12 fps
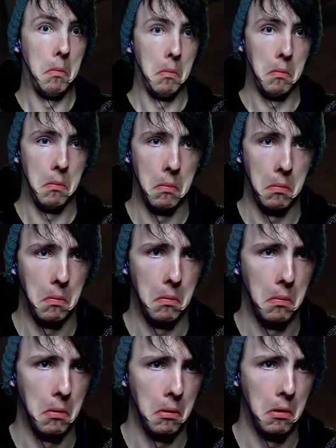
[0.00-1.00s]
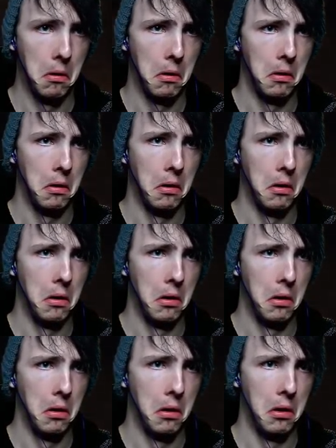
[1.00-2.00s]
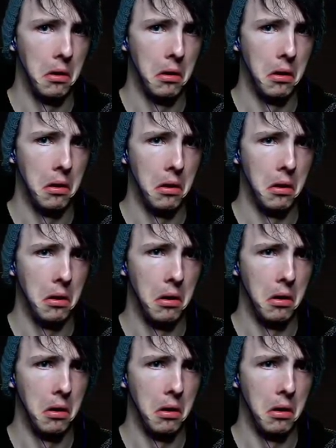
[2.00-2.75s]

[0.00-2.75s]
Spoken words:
[no speech]